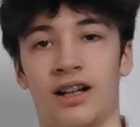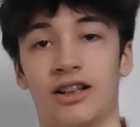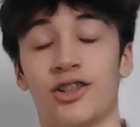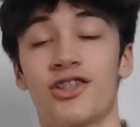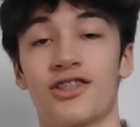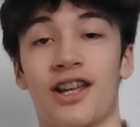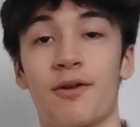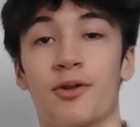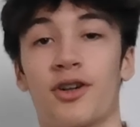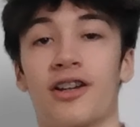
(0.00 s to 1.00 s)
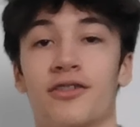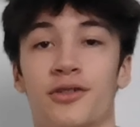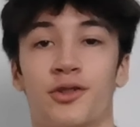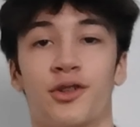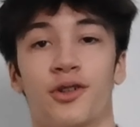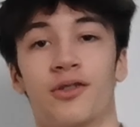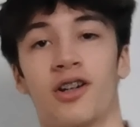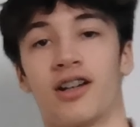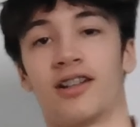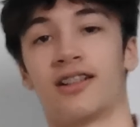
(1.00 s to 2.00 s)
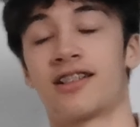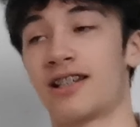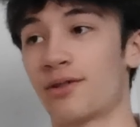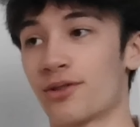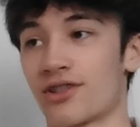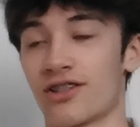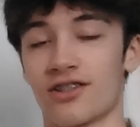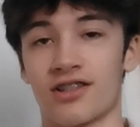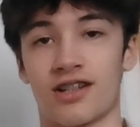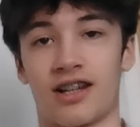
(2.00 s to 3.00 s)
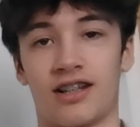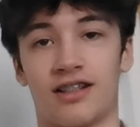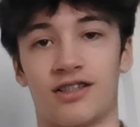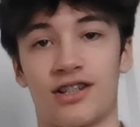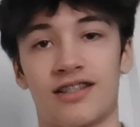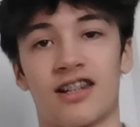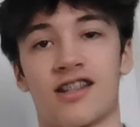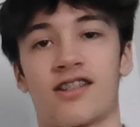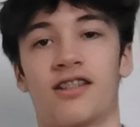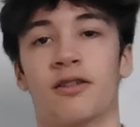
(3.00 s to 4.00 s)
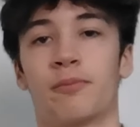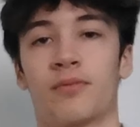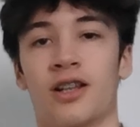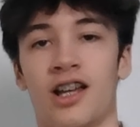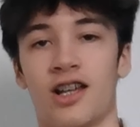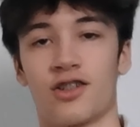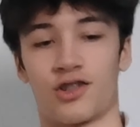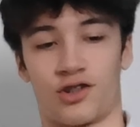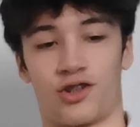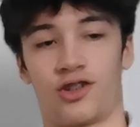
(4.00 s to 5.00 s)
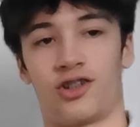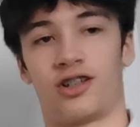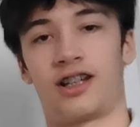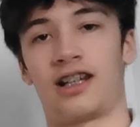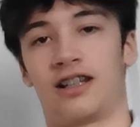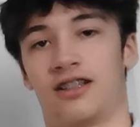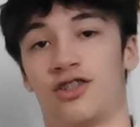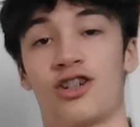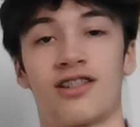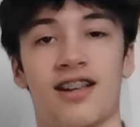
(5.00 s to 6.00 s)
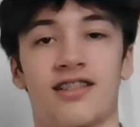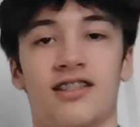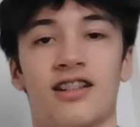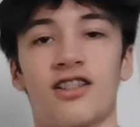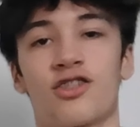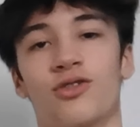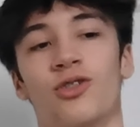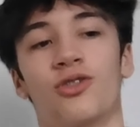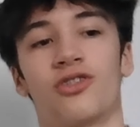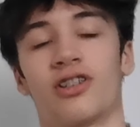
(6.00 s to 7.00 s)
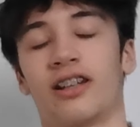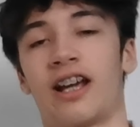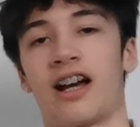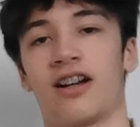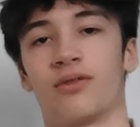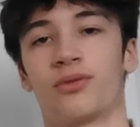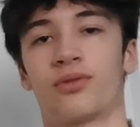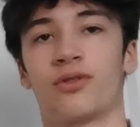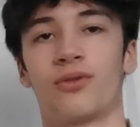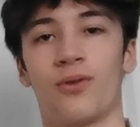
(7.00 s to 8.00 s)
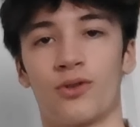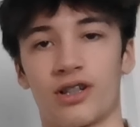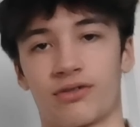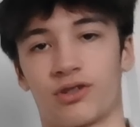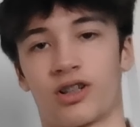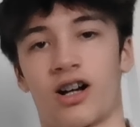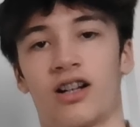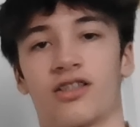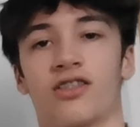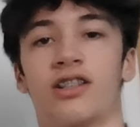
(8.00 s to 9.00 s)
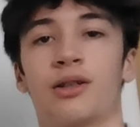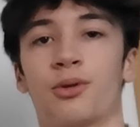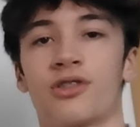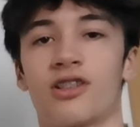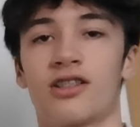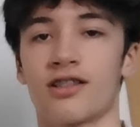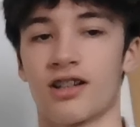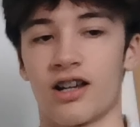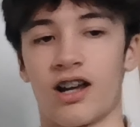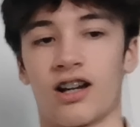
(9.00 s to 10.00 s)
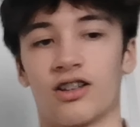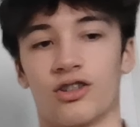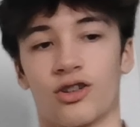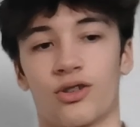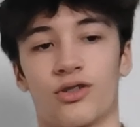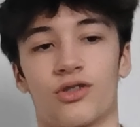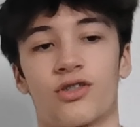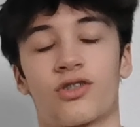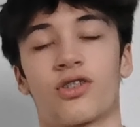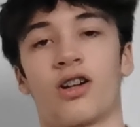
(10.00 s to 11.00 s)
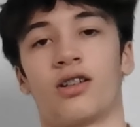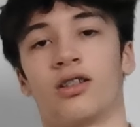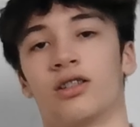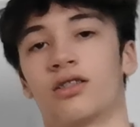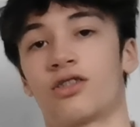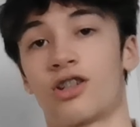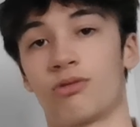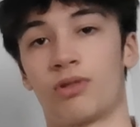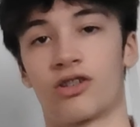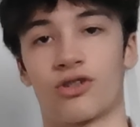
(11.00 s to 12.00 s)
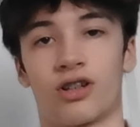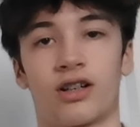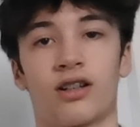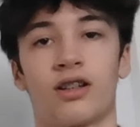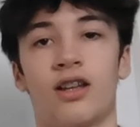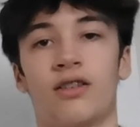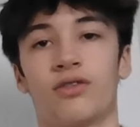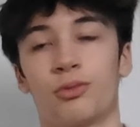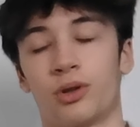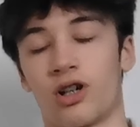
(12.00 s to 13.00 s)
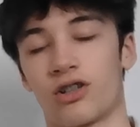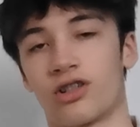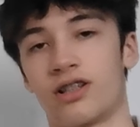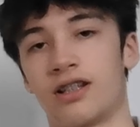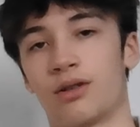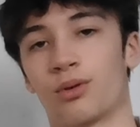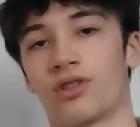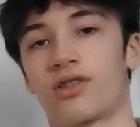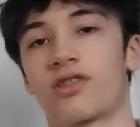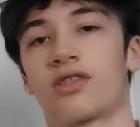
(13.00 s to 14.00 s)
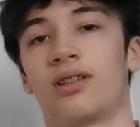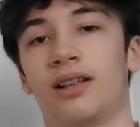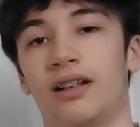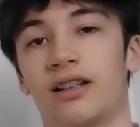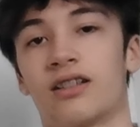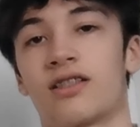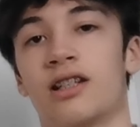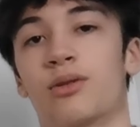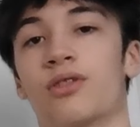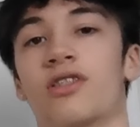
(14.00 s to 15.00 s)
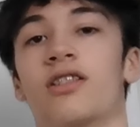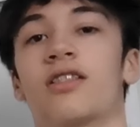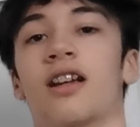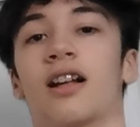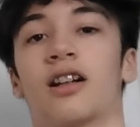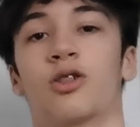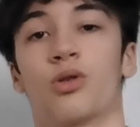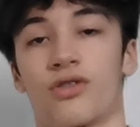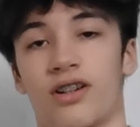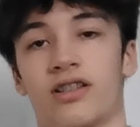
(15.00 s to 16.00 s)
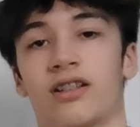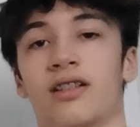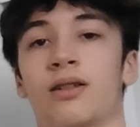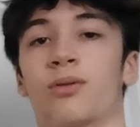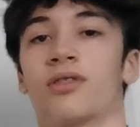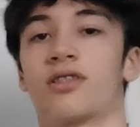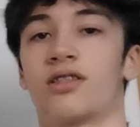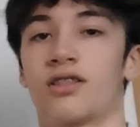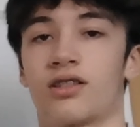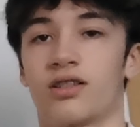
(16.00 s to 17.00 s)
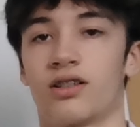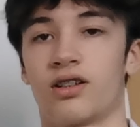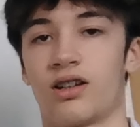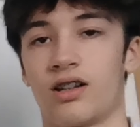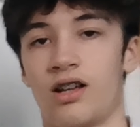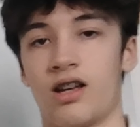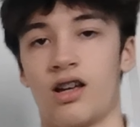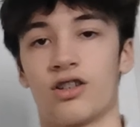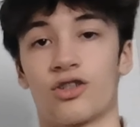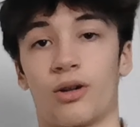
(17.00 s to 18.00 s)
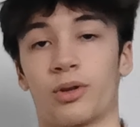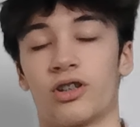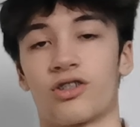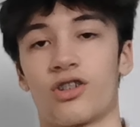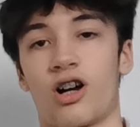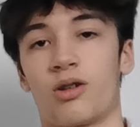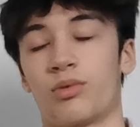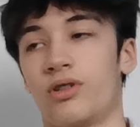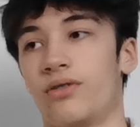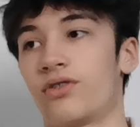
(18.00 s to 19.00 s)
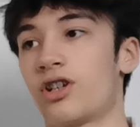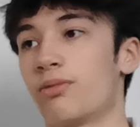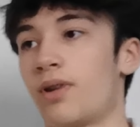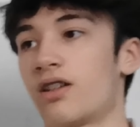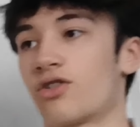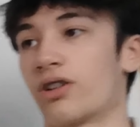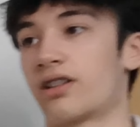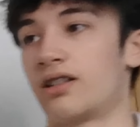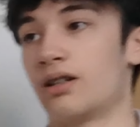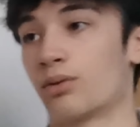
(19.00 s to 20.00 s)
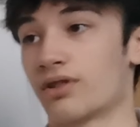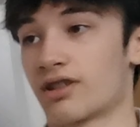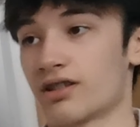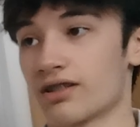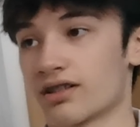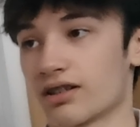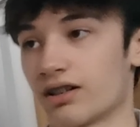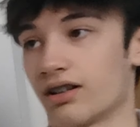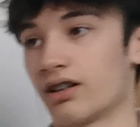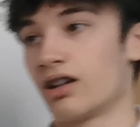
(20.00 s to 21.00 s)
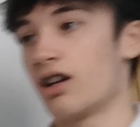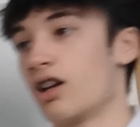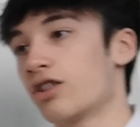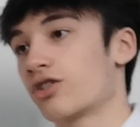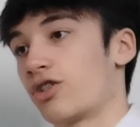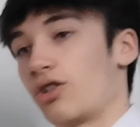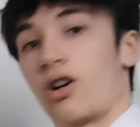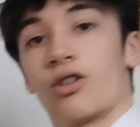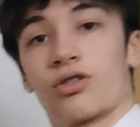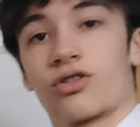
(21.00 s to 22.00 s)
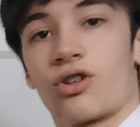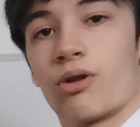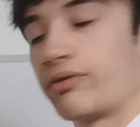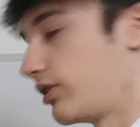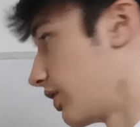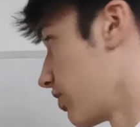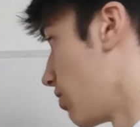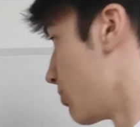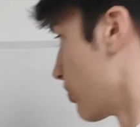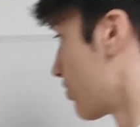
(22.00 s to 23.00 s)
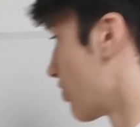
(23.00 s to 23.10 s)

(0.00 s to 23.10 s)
Hello, today we're going through sequences in GCSE. So in a GCSE test you usually have 4 different kinds of sequences, and those are geometric, Fibonacci sequence, linear sequences and quadratic sequences. So I'm going to start with geometric sequences. So I'll start with an example